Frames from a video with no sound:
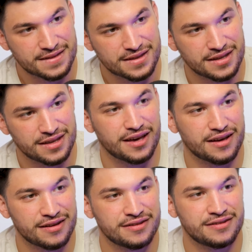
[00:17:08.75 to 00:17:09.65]
growing
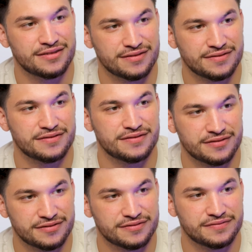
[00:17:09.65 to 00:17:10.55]
yeah. up. Switch
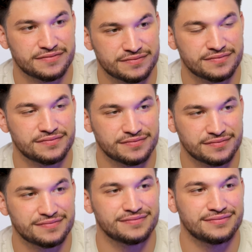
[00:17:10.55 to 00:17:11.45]
hitting Puerto Rican
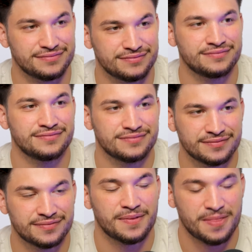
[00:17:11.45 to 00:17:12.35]
guy, mm -hmm. like mm-hmm. you know,
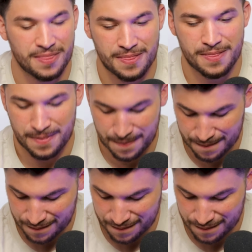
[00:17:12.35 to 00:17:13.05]
you'll see